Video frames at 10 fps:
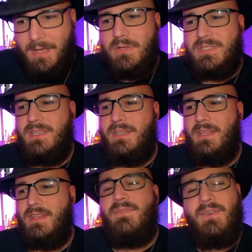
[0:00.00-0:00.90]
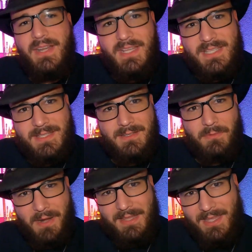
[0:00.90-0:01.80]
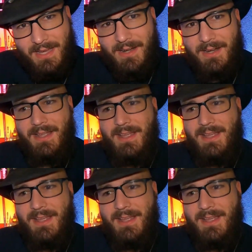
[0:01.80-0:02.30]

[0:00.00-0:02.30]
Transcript: That was the funniest right there.